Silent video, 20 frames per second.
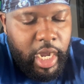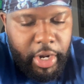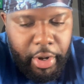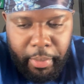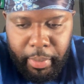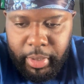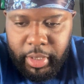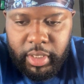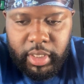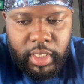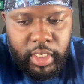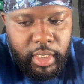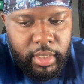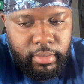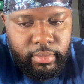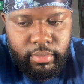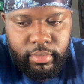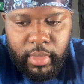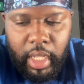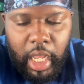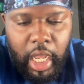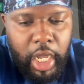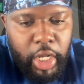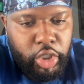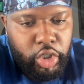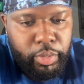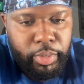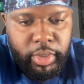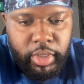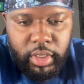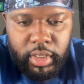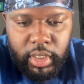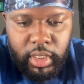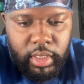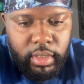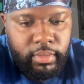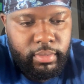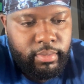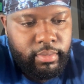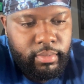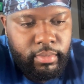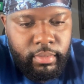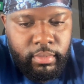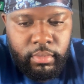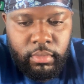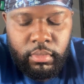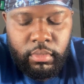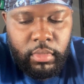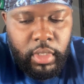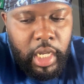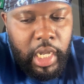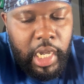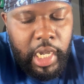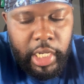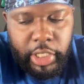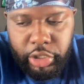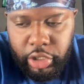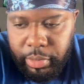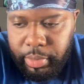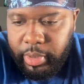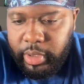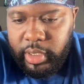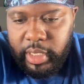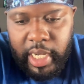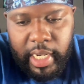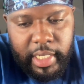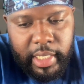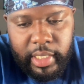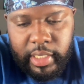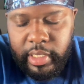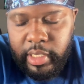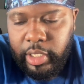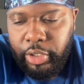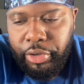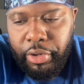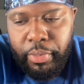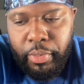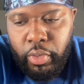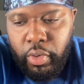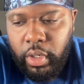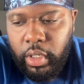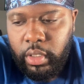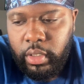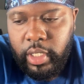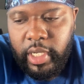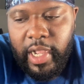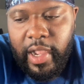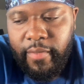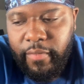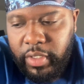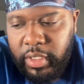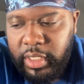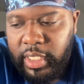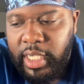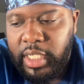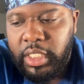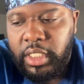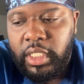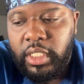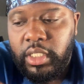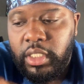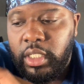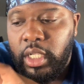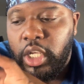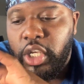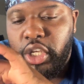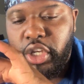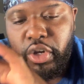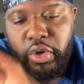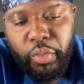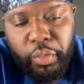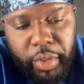100%. 100%. 100%. I couldn't agree more. Conversations, your